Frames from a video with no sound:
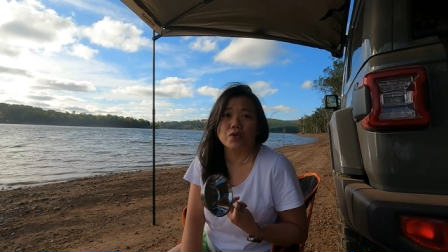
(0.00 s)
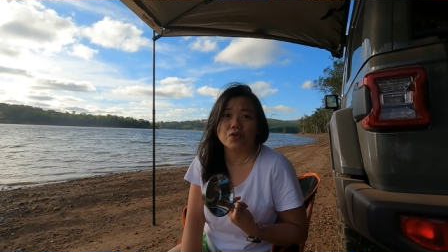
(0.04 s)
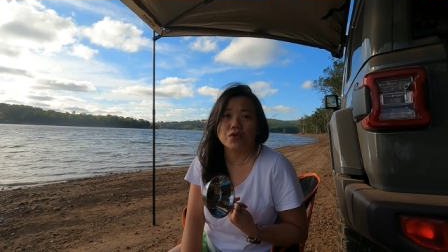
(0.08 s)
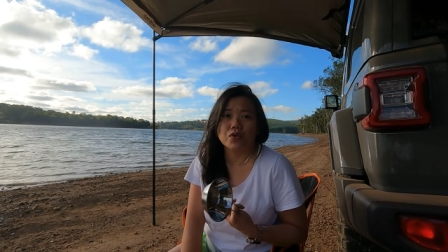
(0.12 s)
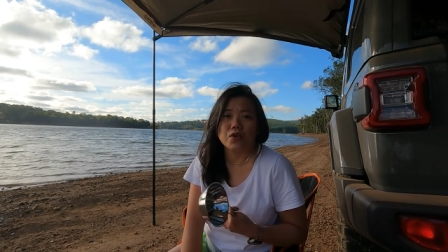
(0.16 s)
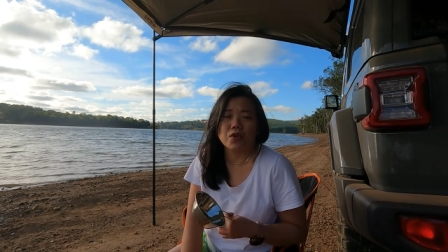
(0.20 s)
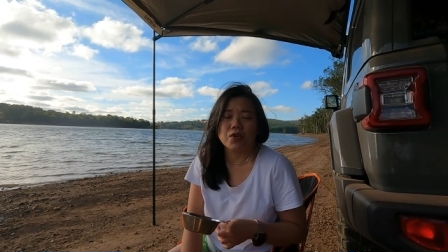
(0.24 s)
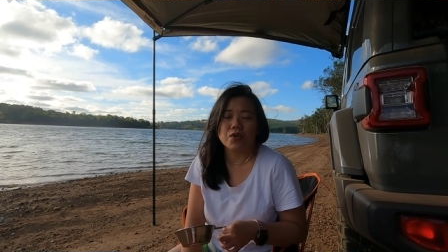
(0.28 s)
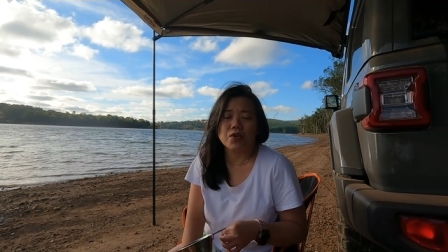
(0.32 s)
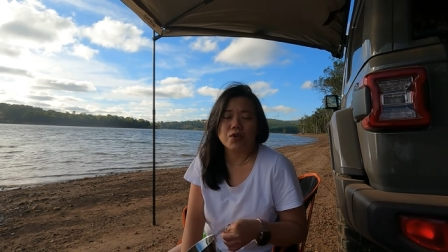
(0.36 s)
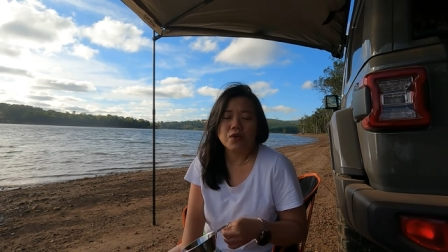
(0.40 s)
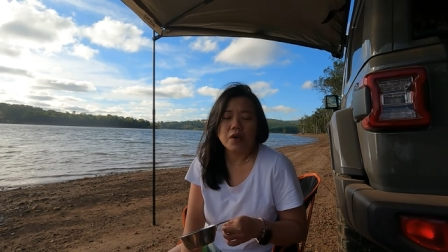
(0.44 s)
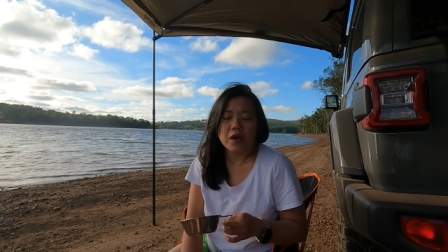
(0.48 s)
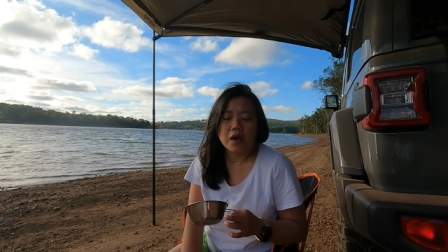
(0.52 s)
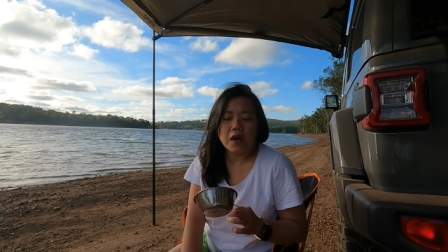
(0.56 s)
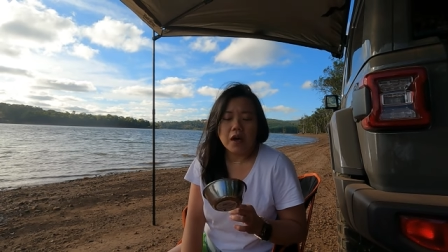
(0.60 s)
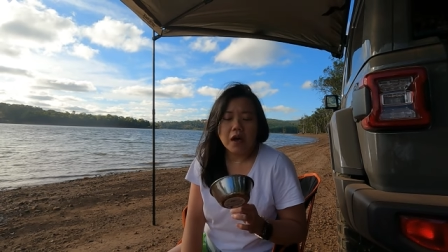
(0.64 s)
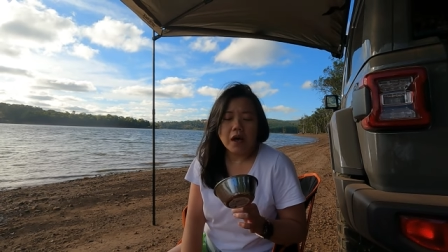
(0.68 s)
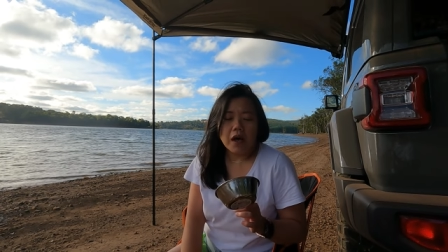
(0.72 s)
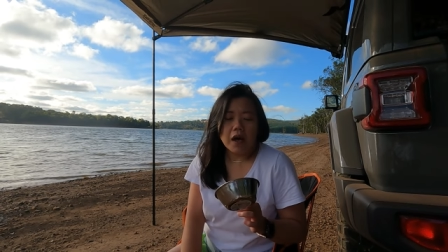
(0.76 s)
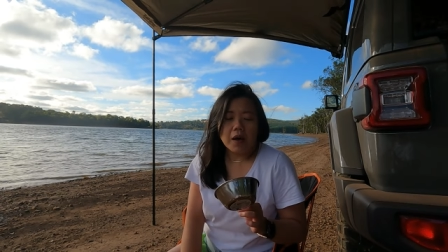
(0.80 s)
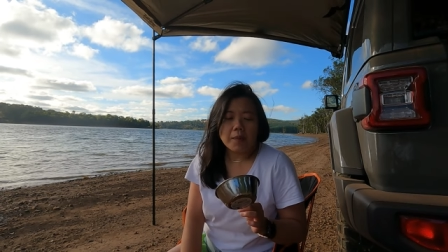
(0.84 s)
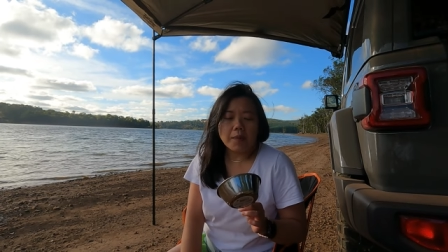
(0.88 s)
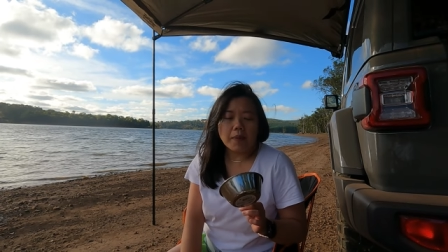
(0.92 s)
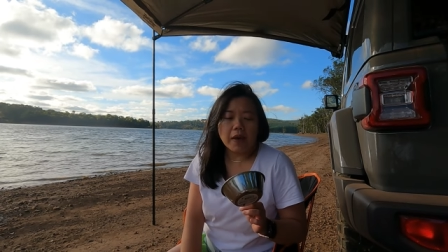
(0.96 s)
also
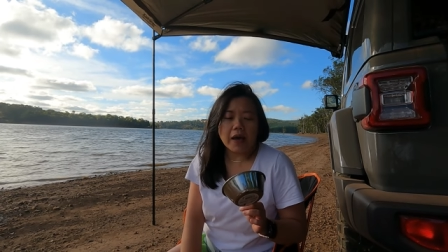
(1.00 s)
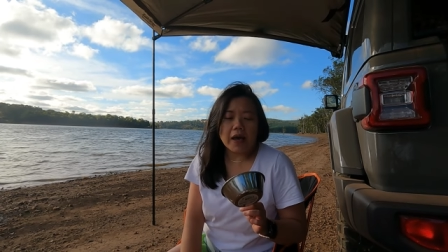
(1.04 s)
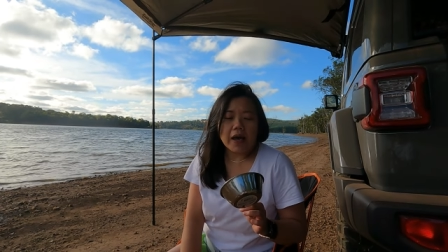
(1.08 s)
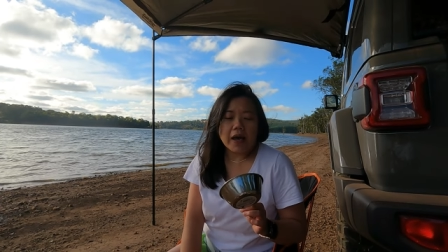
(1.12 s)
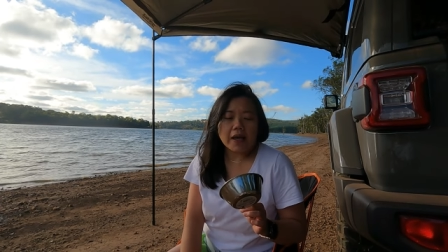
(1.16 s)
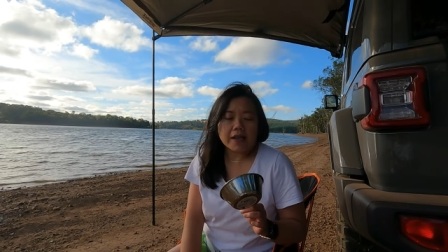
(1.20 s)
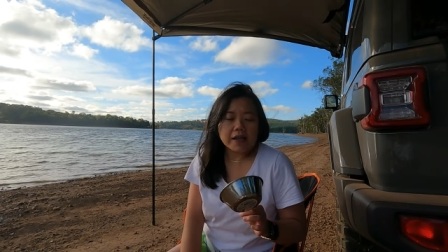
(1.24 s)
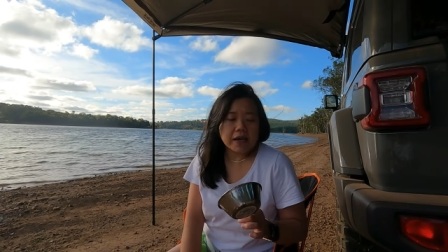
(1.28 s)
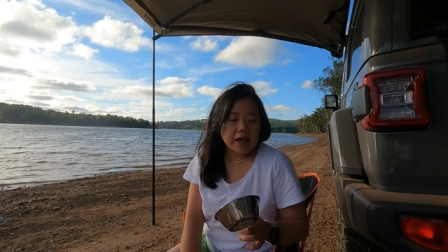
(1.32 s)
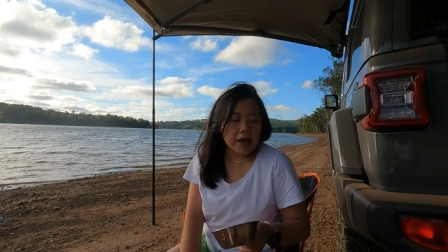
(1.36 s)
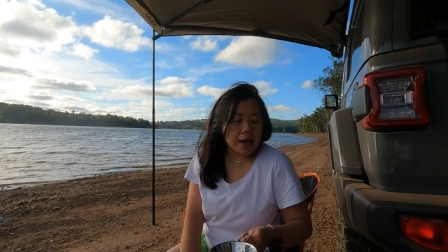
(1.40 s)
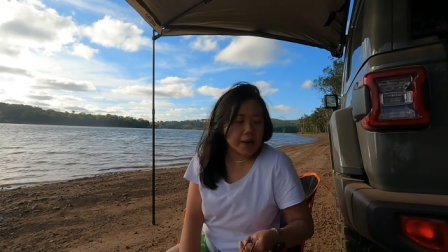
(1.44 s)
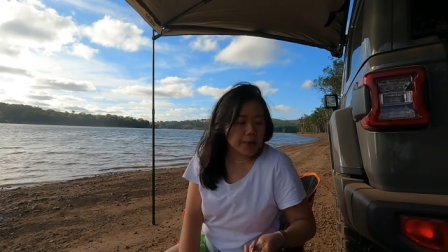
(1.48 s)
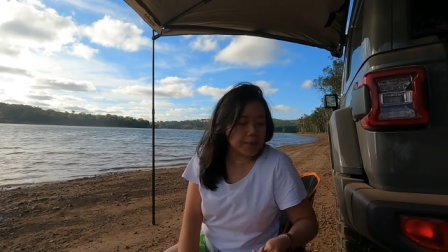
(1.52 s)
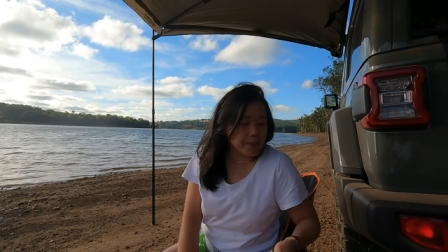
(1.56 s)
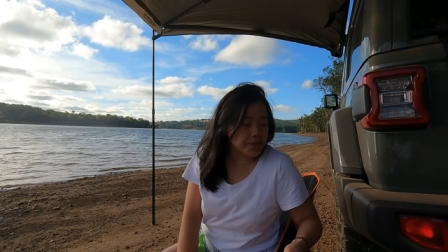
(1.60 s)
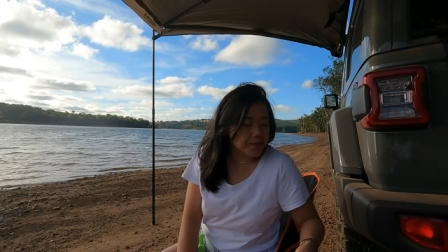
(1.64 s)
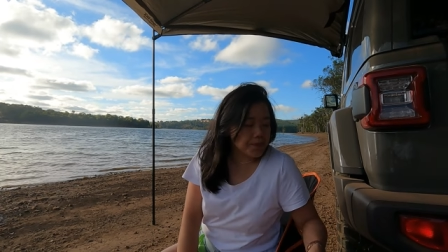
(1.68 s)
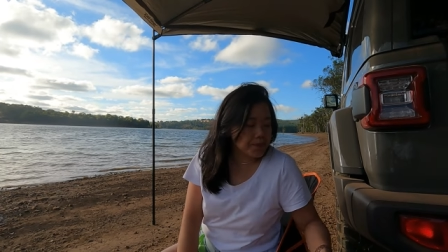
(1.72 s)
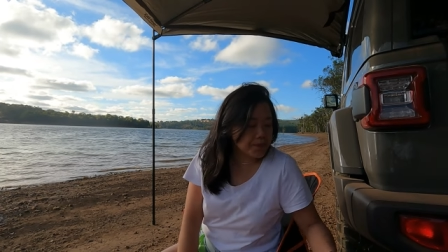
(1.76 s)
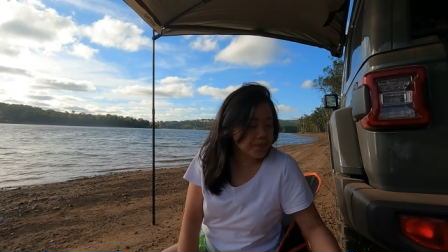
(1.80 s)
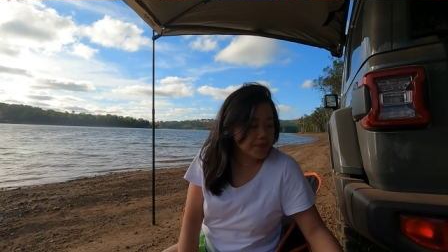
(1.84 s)
but um,